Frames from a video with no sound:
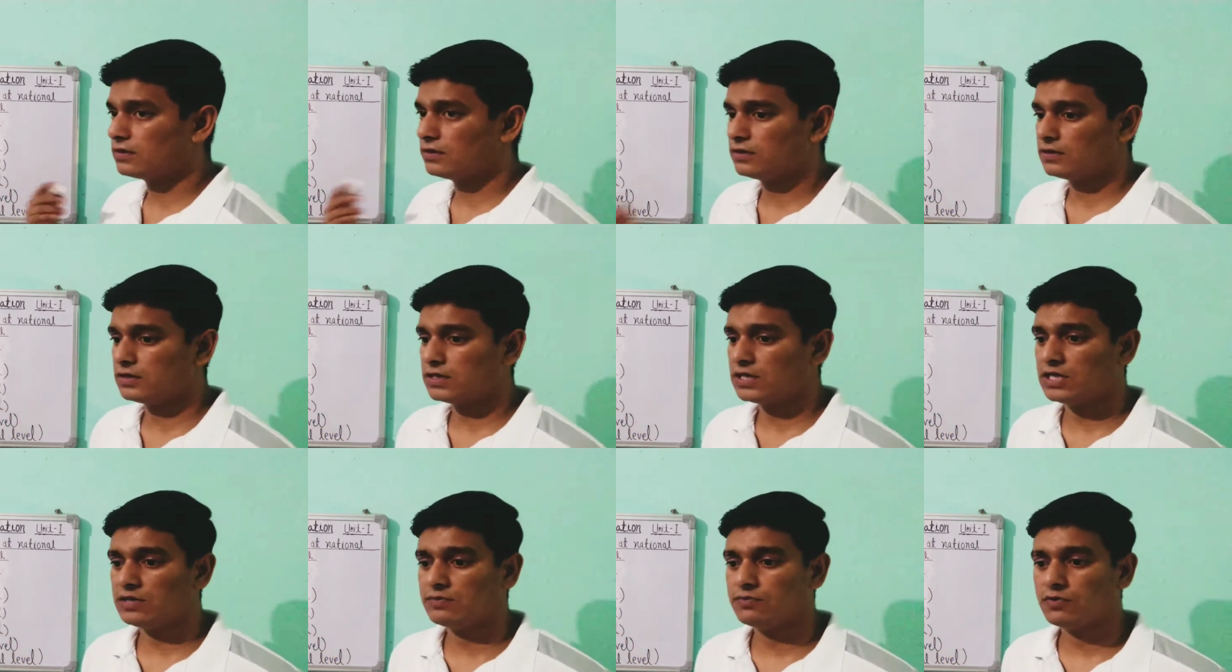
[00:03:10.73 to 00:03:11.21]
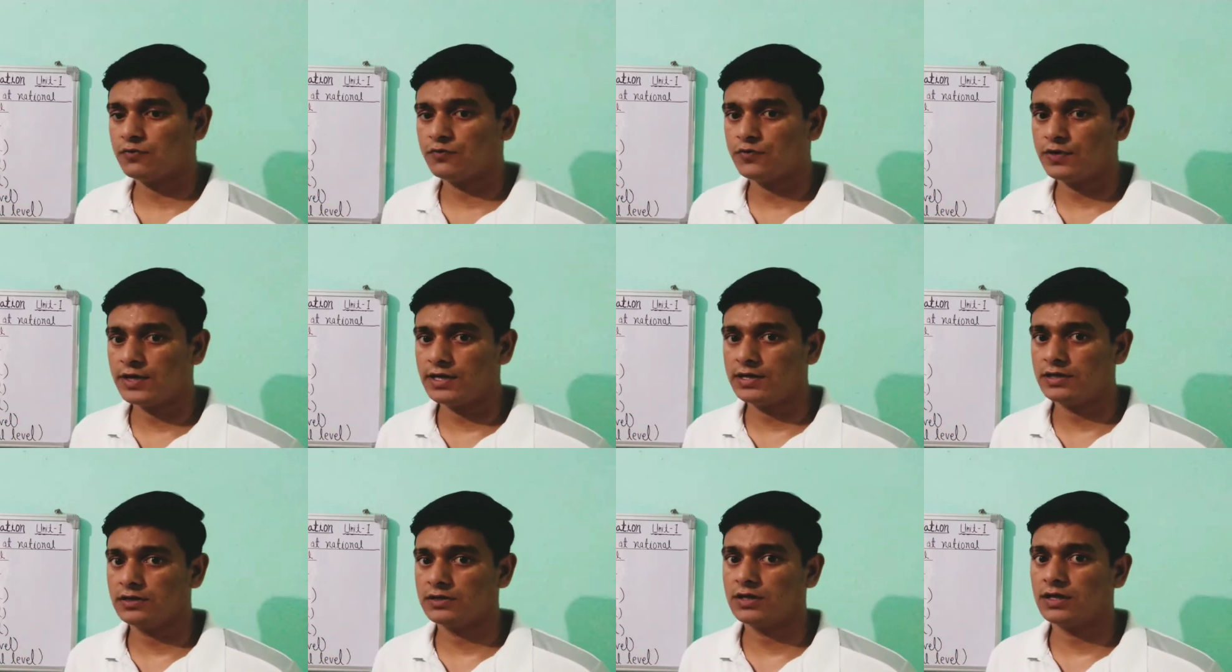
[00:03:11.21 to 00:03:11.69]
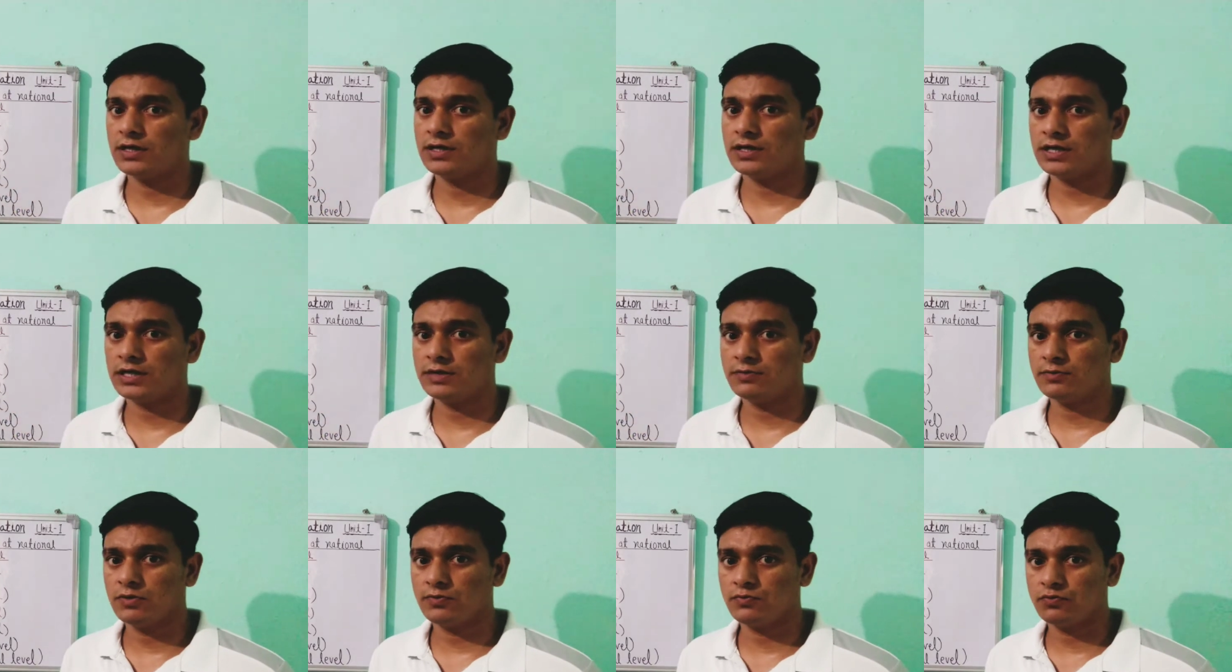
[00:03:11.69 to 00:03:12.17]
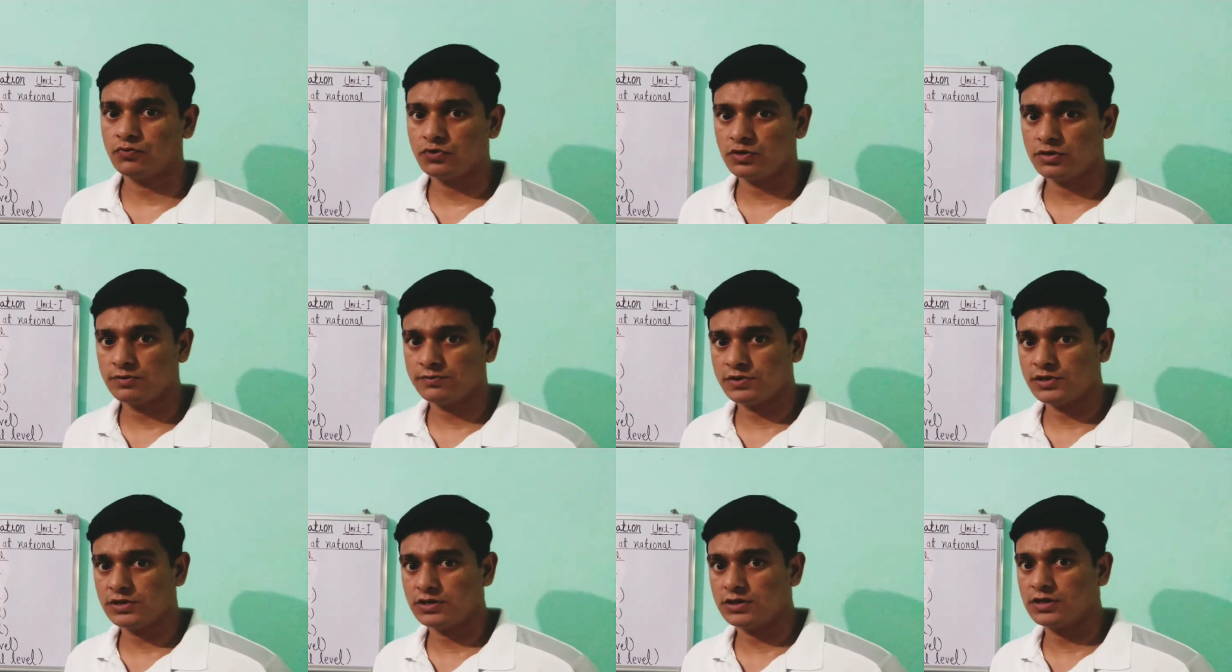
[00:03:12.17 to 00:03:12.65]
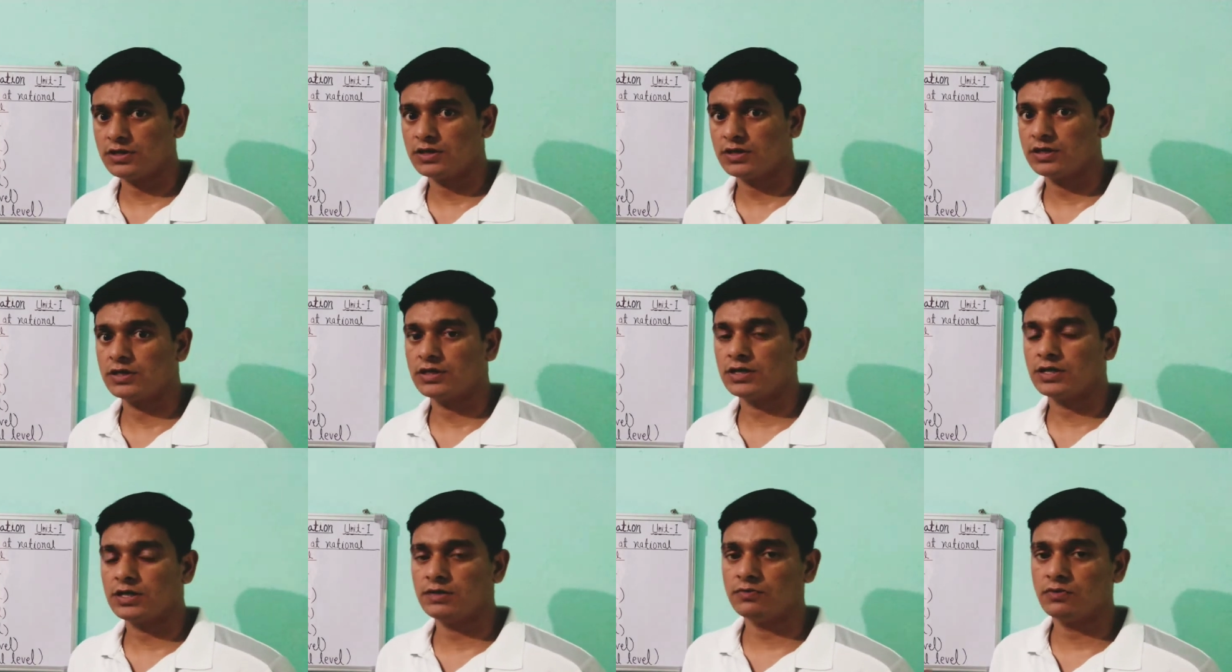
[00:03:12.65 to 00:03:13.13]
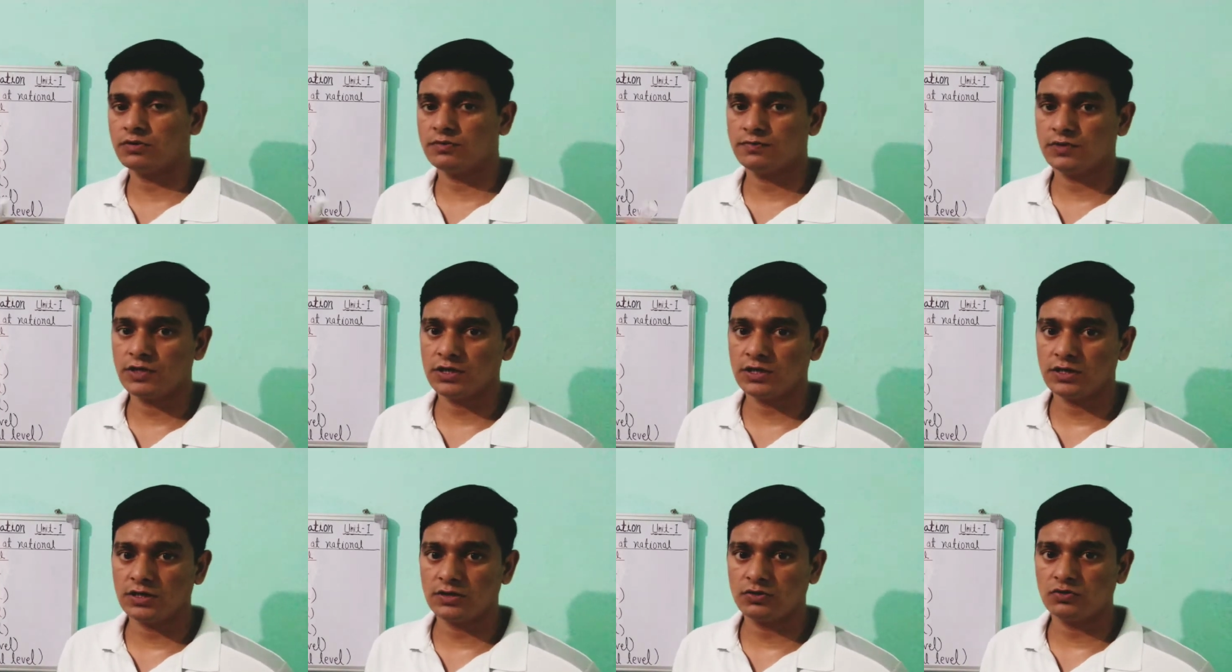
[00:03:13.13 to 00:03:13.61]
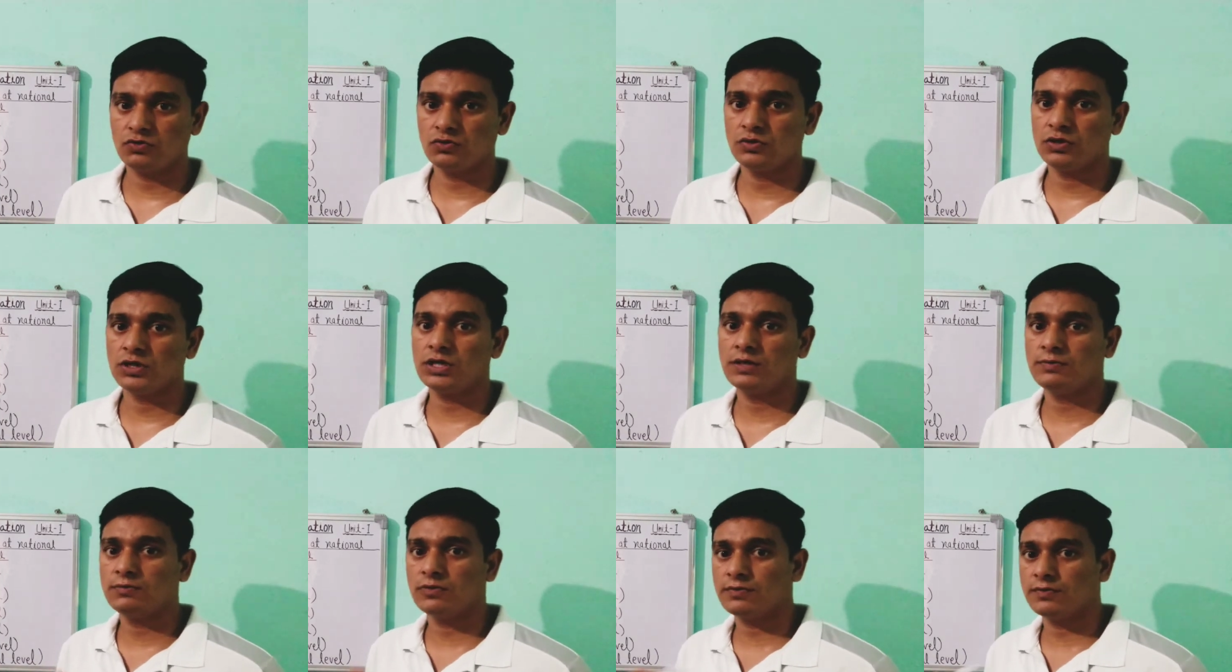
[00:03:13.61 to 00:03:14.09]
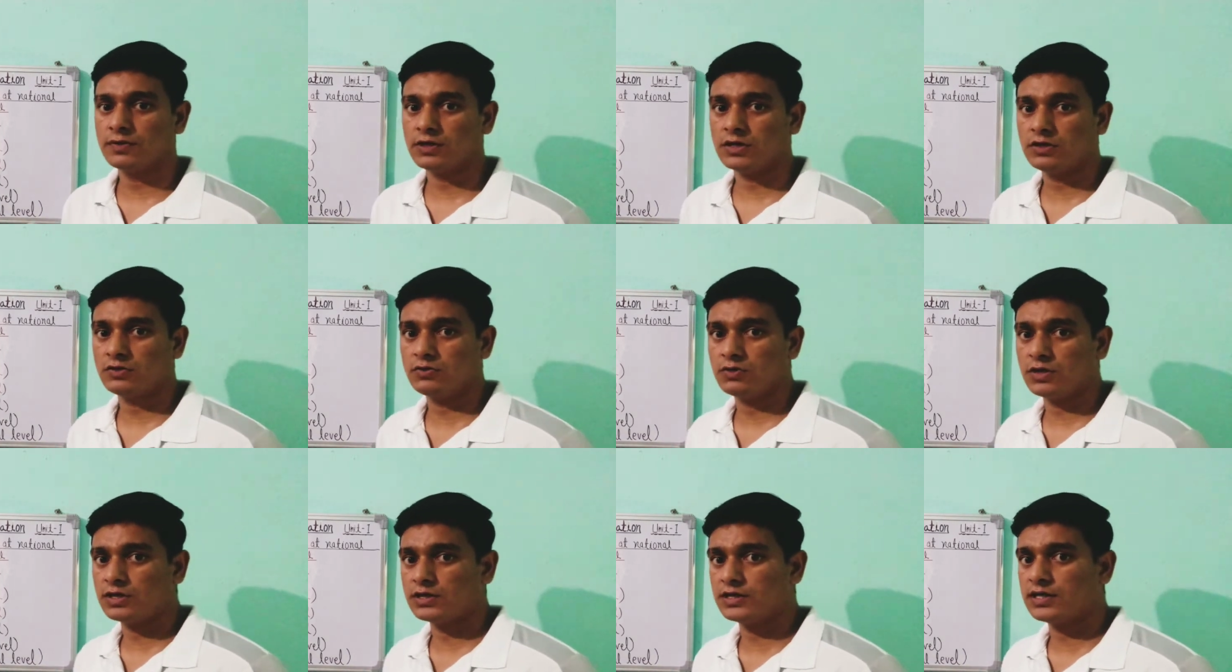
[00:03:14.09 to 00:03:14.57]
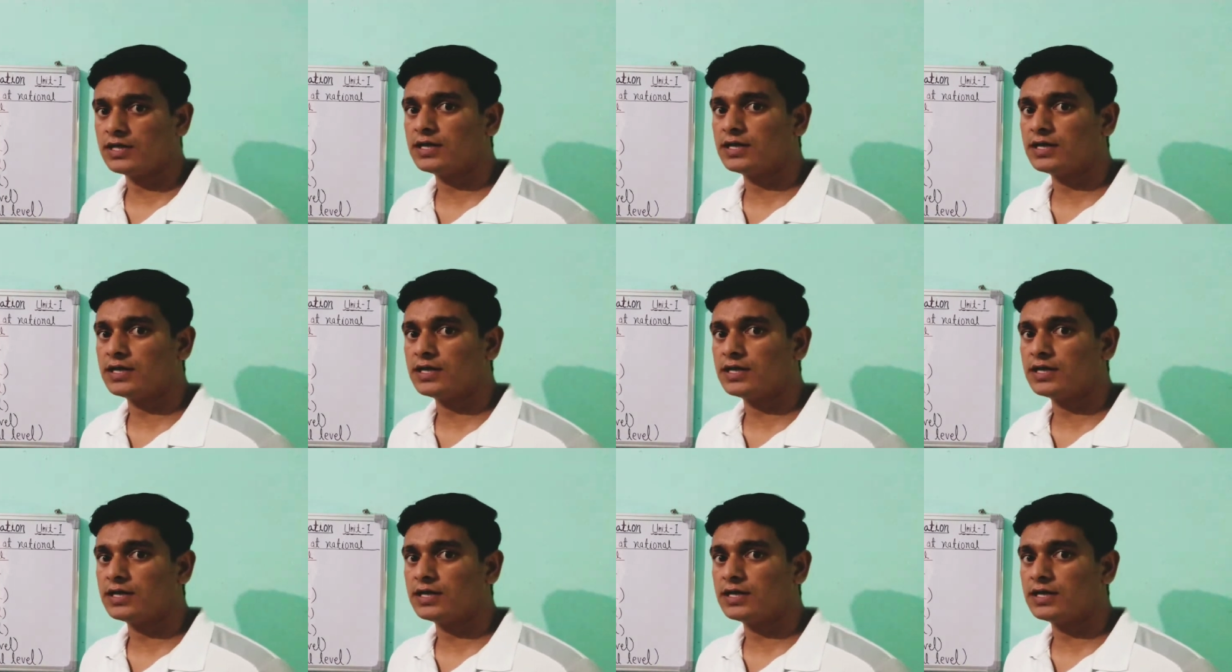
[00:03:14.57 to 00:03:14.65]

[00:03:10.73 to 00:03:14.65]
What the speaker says: a team of Nainital, team of Udham Singh Nagar, team of Dehradun, team of Haridwar.